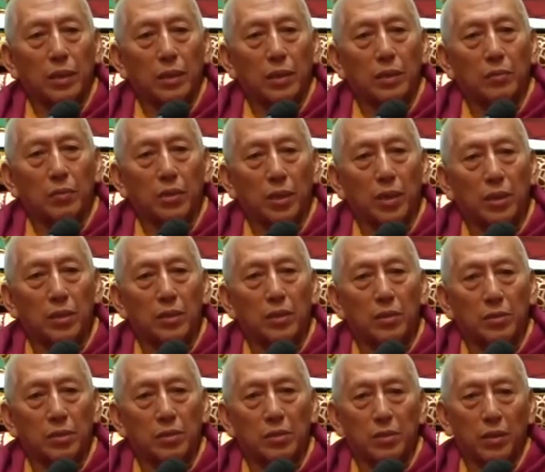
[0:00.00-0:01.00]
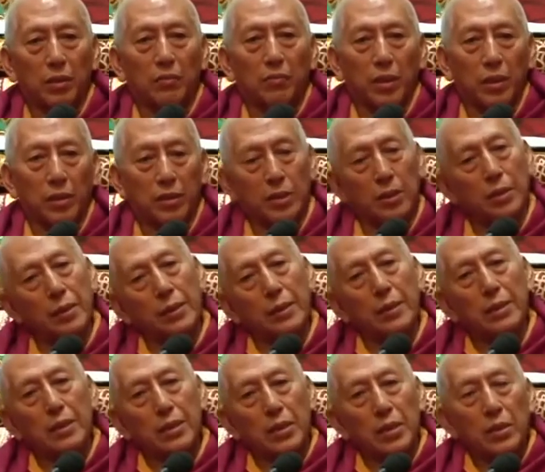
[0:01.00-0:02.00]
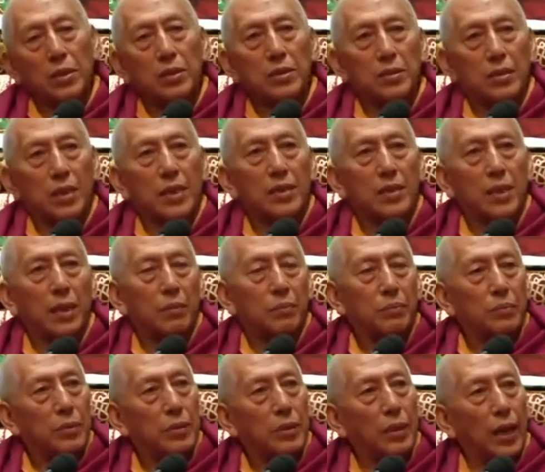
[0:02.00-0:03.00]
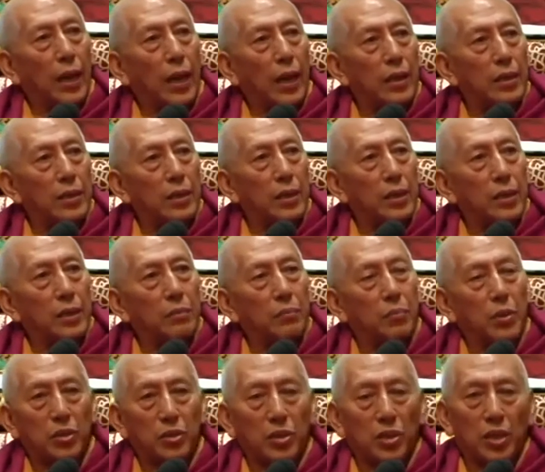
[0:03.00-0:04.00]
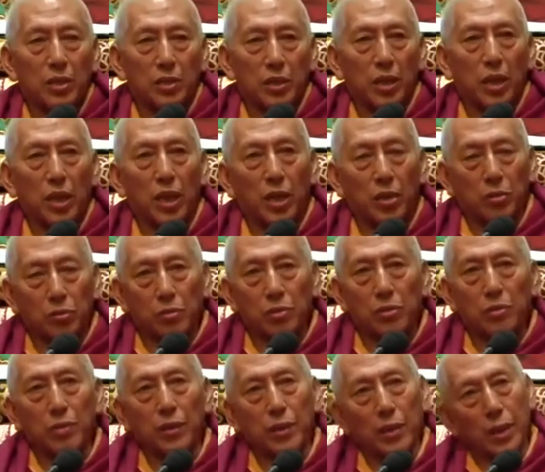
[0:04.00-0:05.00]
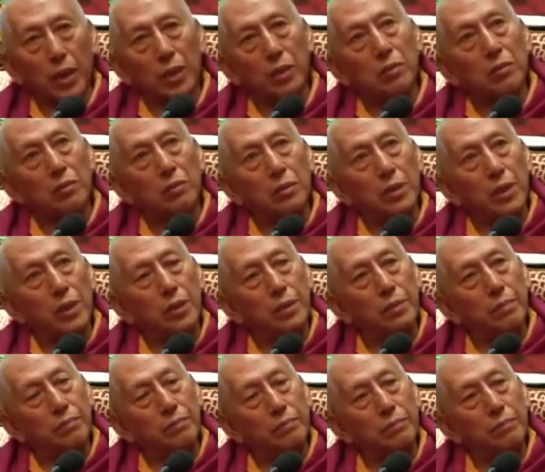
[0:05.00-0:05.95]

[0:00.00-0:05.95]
democratic system was set up, and the presidential elections were concluded.